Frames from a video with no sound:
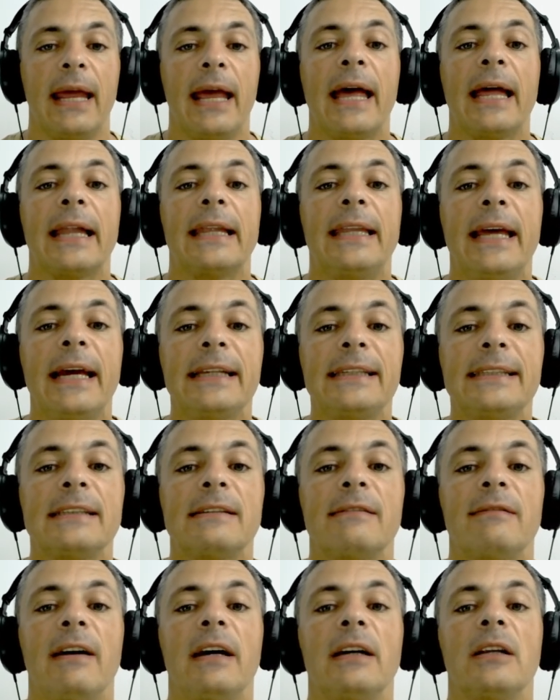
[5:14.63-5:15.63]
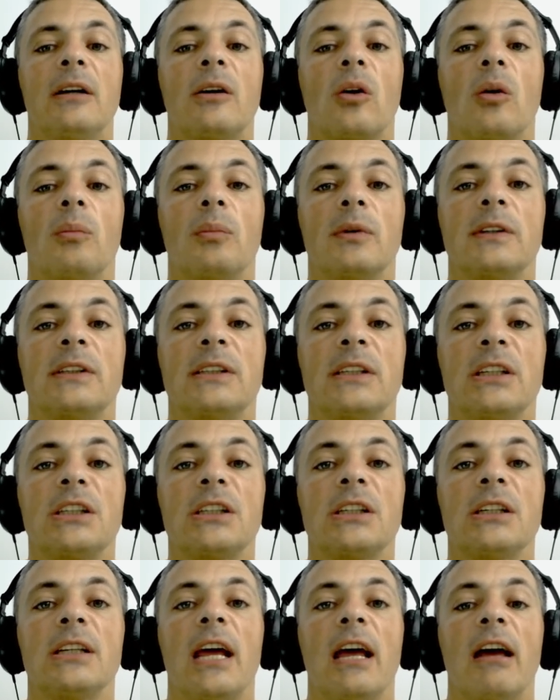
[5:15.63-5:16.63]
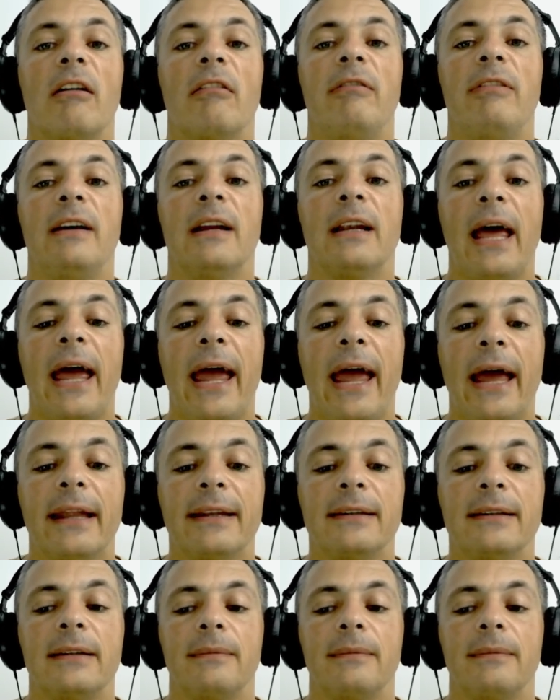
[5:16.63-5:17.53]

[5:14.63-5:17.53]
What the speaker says: That's where the composition will end.